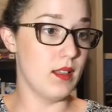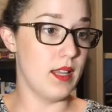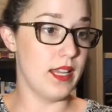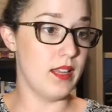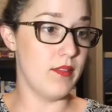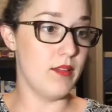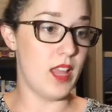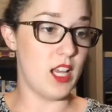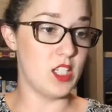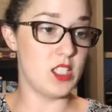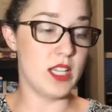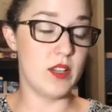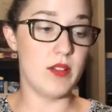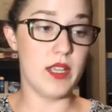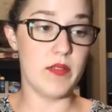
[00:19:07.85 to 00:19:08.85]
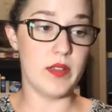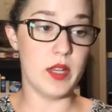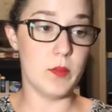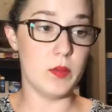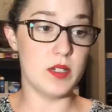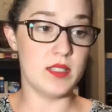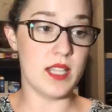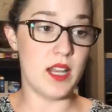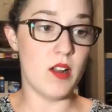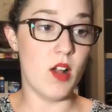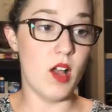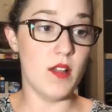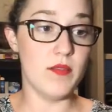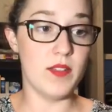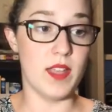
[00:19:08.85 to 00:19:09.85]
like a flash sale, giving a %
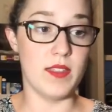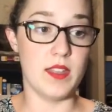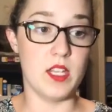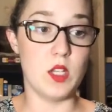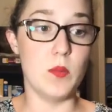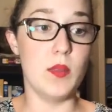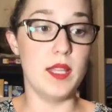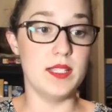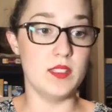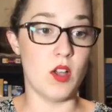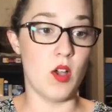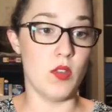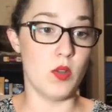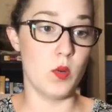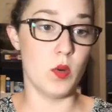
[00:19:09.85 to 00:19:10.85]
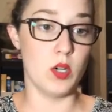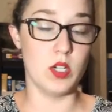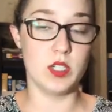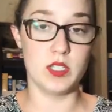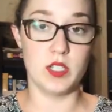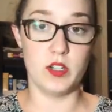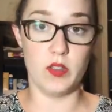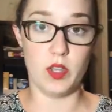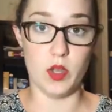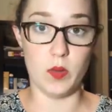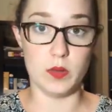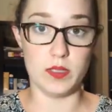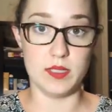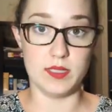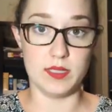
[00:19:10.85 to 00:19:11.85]
off, and then you place all the orders under the
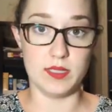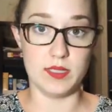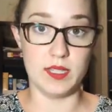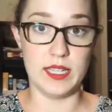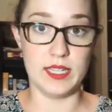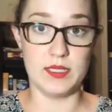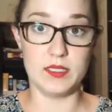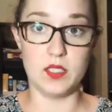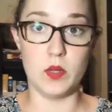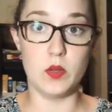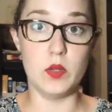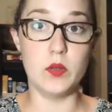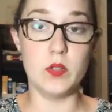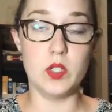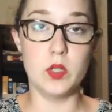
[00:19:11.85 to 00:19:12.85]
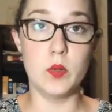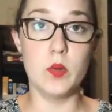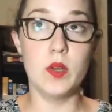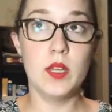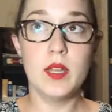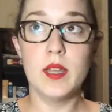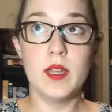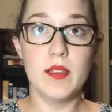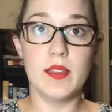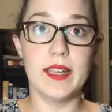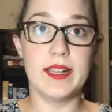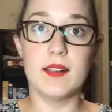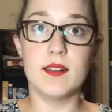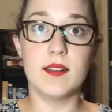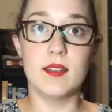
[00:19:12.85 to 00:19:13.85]
hostess's link. So you do
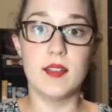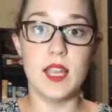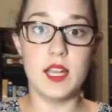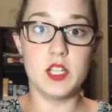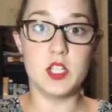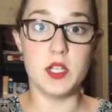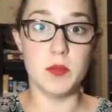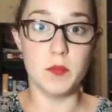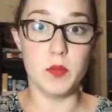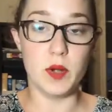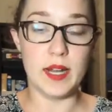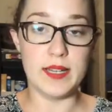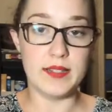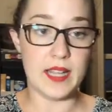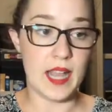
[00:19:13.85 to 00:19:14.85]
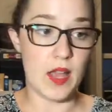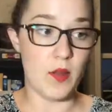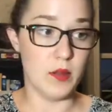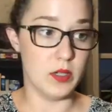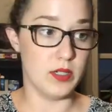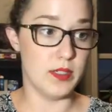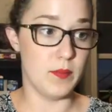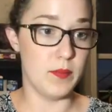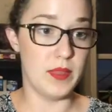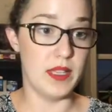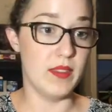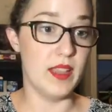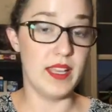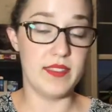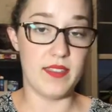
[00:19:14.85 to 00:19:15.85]
like a collection breakdown or
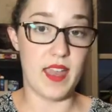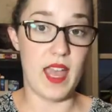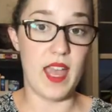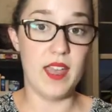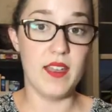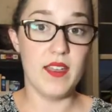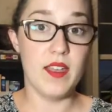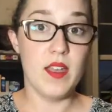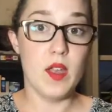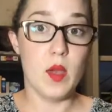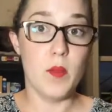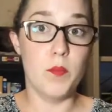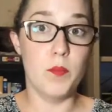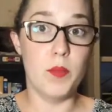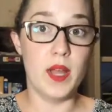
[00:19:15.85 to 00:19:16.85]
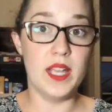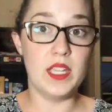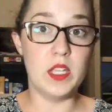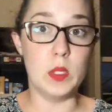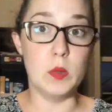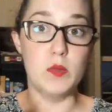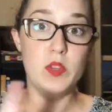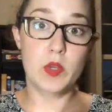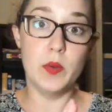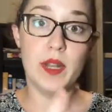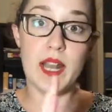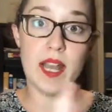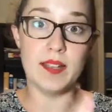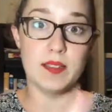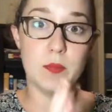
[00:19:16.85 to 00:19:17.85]
something like that, but you do
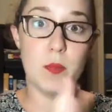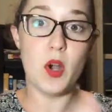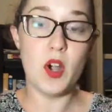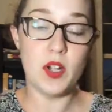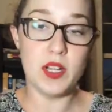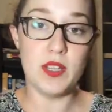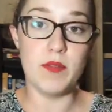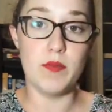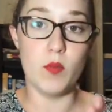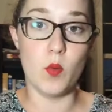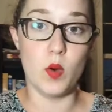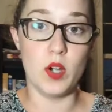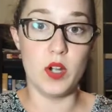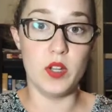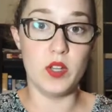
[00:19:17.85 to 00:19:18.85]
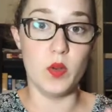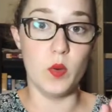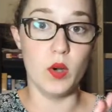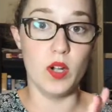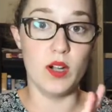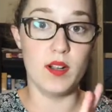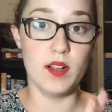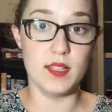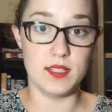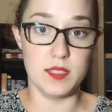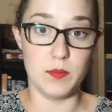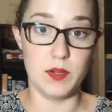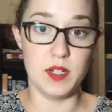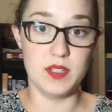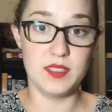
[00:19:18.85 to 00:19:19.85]
it as a party for your
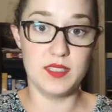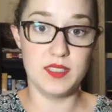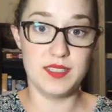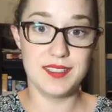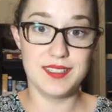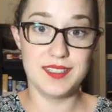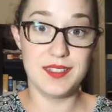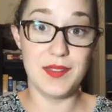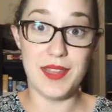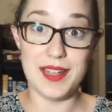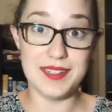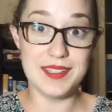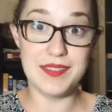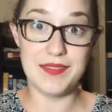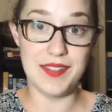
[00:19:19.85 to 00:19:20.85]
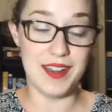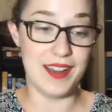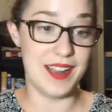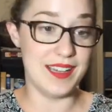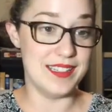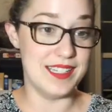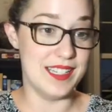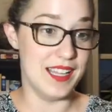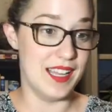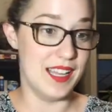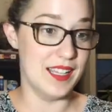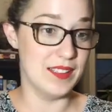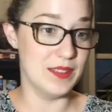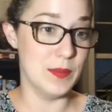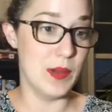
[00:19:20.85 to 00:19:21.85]
customers. So that's a fun
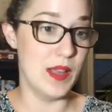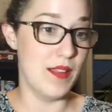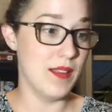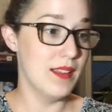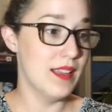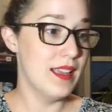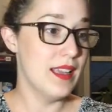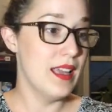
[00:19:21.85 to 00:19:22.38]
idea as well.